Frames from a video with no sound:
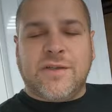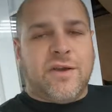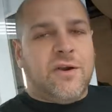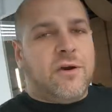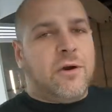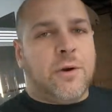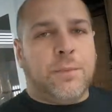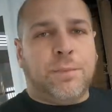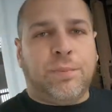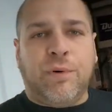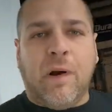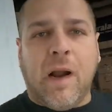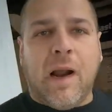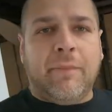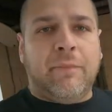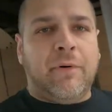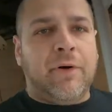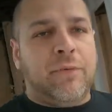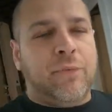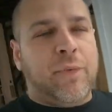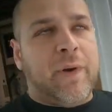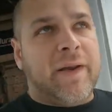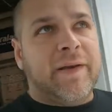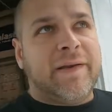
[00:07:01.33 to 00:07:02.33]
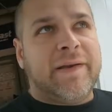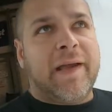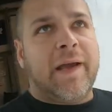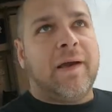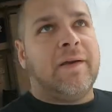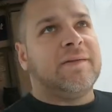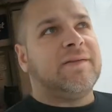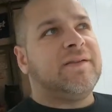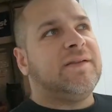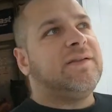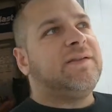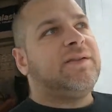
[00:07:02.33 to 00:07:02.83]
coat of primer went
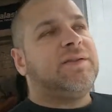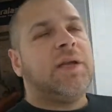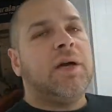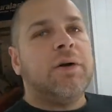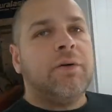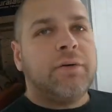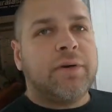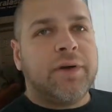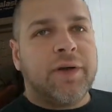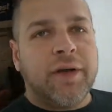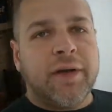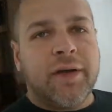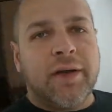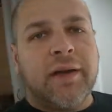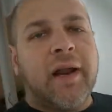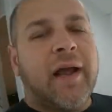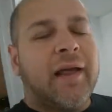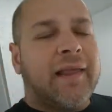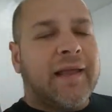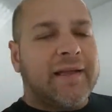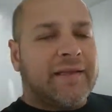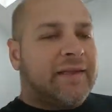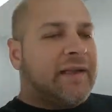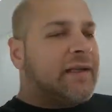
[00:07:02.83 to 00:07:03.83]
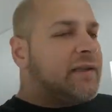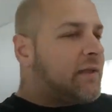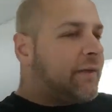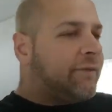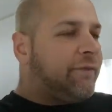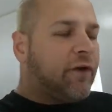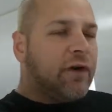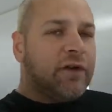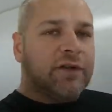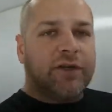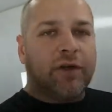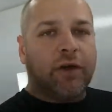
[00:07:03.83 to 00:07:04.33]
down so good. I like to get the
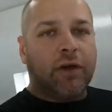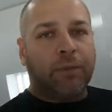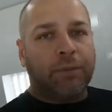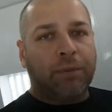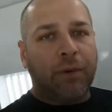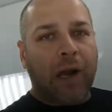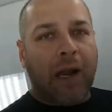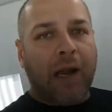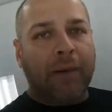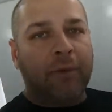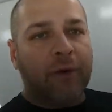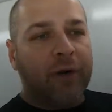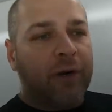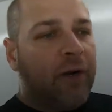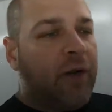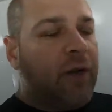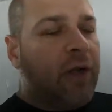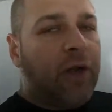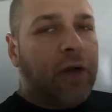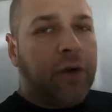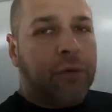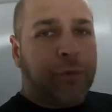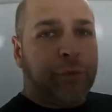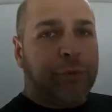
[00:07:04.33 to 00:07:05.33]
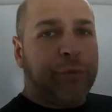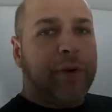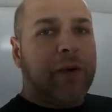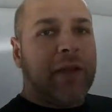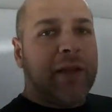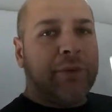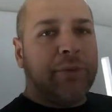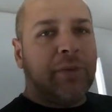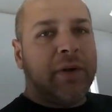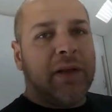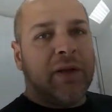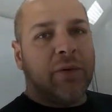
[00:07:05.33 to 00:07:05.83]
first coat of primer
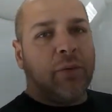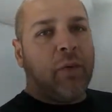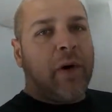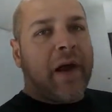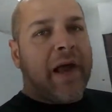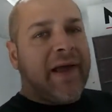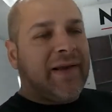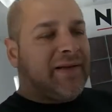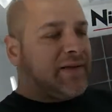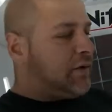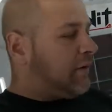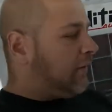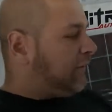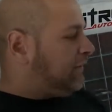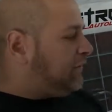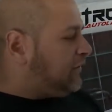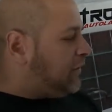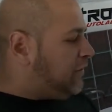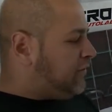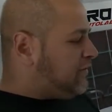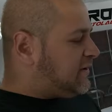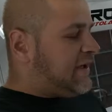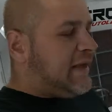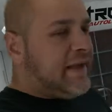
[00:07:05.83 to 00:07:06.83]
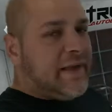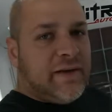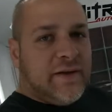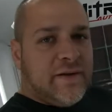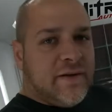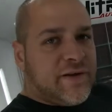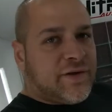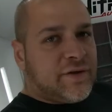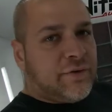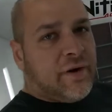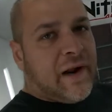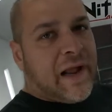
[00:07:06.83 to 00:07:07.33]
really, really wet so it flows into
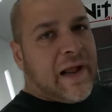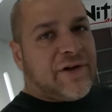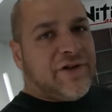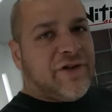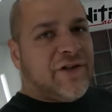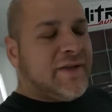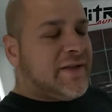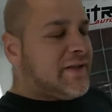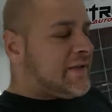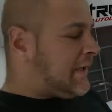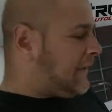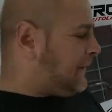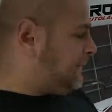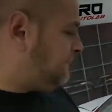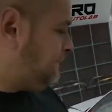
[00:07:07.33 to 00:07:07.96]
the scratches.